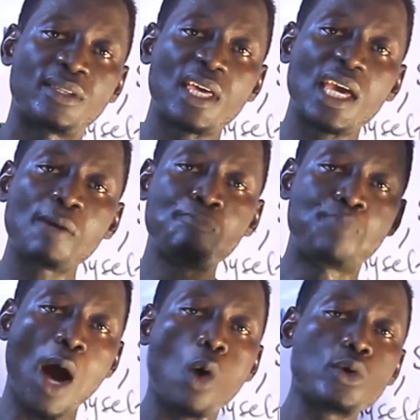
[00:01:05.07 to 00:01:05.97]
they
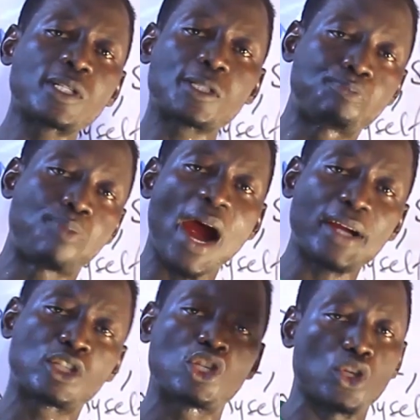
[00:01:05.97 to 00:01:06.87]
bounce
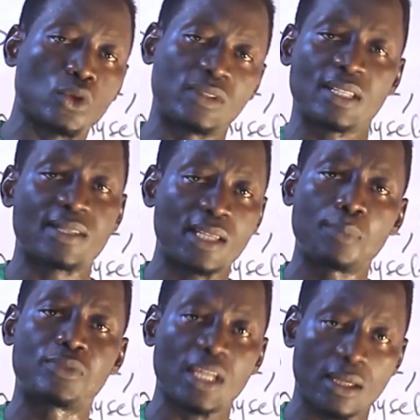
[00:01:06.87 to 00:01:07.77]
back to the
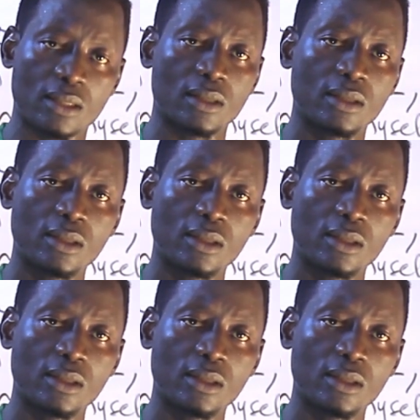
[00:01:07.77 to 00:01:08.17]
subject